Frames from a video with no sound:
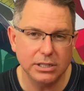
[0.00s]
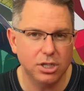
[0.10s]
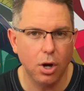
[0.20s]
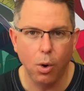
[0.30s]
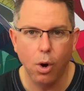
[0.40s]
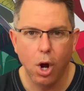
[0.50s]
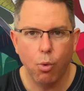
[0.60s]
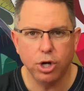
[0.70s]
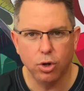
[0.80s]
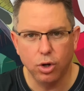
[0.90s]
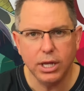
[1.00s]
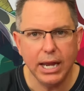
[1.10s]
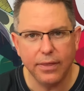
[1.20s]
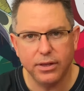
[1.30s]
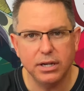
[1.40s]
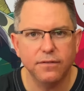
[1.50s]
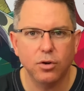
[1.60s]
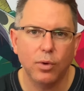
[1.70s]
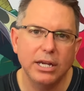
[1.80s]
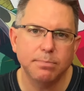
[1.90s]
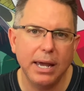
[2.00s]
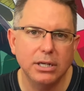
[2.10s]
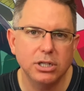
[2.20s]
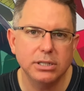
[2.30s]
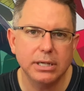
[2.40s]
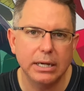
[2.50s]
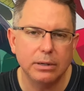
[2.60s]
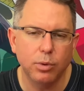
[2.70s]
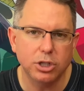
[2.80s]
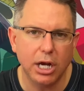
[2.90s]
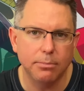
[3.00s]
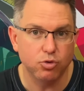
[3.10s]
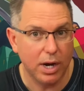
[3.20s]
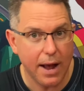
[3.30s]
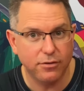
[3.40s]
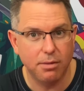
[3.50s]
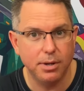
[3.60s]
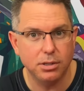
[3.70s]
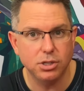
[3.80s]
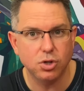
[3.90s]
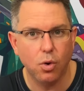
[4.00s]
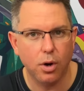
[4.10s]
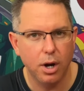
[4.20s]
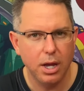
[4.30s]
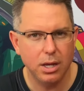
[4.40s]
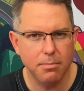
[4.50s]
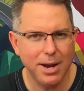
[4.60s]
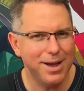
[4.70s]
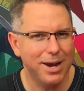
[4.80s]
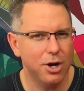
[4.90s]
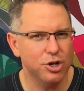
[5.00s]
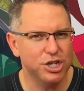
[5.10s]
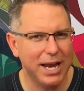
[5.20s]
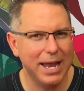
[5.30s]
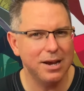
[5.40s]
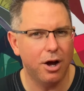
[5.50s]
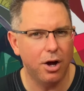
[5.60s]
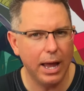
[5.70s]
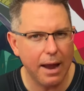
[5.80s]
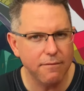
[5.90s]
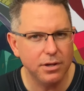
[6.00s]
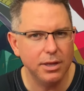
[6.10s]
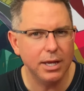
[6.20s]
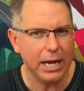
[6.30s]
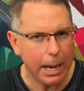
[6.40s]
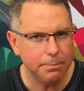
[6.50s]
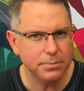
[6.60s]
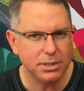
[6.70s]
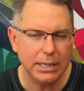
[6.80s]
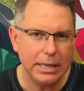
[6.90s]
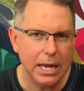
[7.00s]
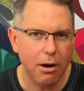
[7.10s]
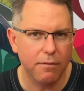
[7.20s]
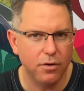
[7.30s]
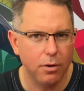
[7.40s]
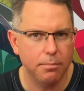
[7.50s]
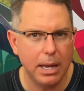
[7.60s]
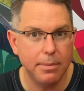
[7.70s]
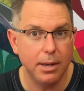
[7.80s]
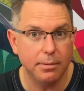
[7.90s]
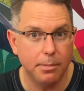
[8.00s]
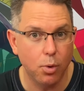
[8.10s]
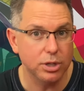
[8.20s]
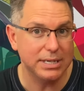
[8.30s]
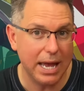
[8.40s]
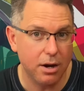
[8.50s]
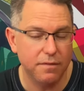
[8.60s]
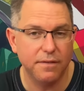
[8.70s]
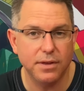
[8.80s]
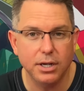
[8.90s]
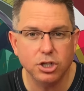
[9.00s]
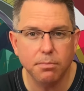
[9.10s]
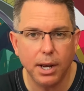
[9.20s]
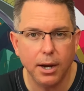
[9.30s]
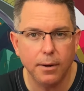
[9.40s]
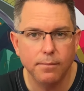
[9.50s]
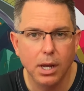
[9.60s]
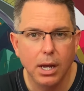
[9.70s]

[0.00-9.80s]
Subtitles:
And so when you're looking at the different race pages, which comes right after the ability score, you might not understand everything that comes in there if you're maybe a more standard 5th edition player.